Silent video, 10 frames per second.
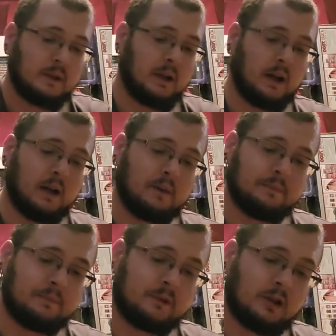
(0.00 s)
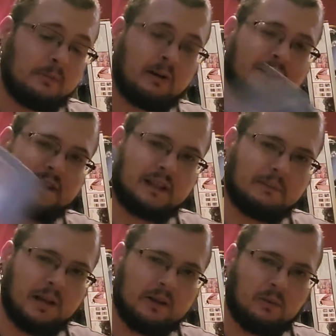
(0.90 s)
Kobe Bryant in
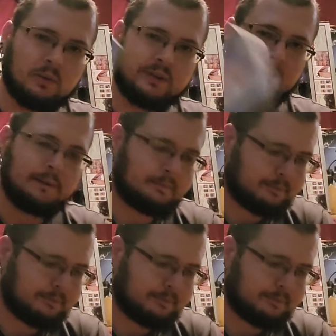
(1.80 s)
NBA courtside.